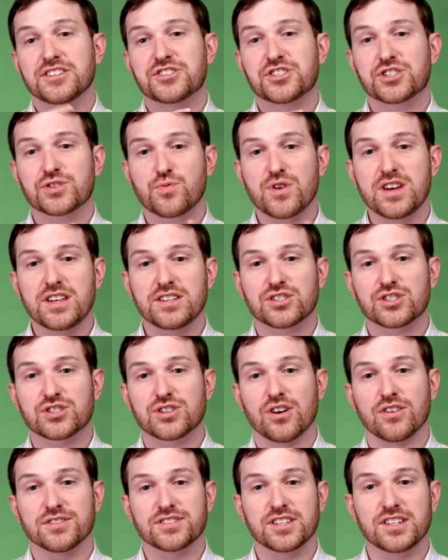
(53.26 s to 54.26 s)
It's sweet,
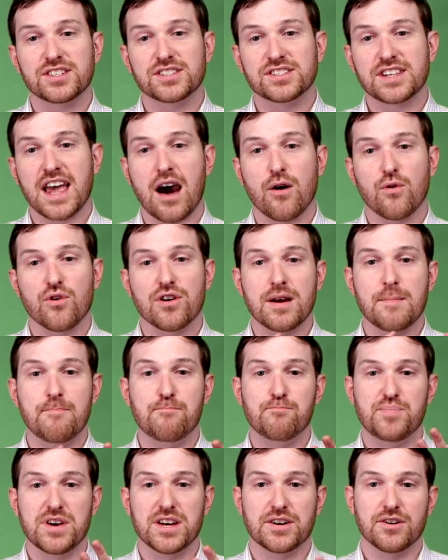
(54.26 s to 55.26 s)
salty, sour,
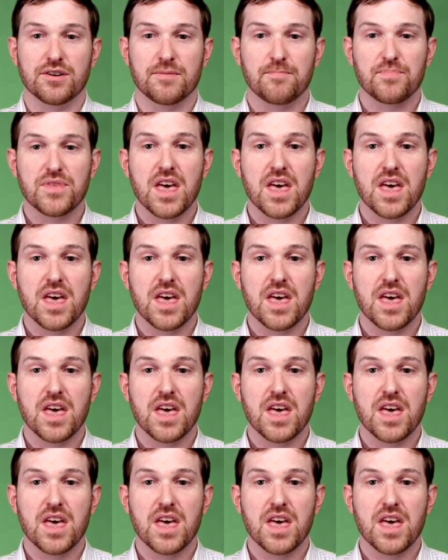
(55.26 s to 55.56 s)
and bitter.